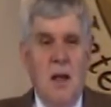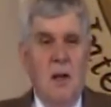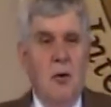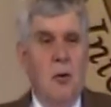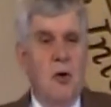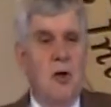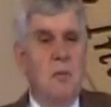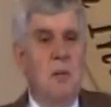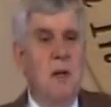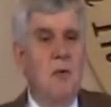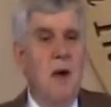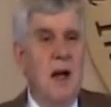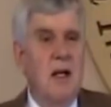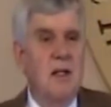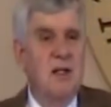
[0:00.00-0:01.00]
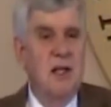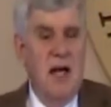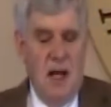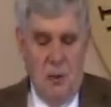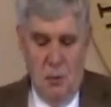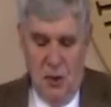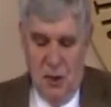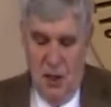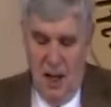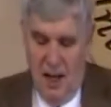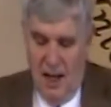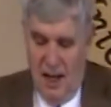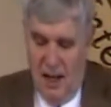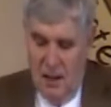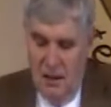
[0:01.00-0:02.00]
In order to be reconciled with
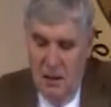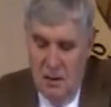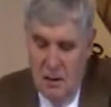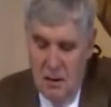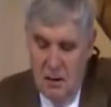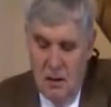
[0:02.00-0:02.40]
God,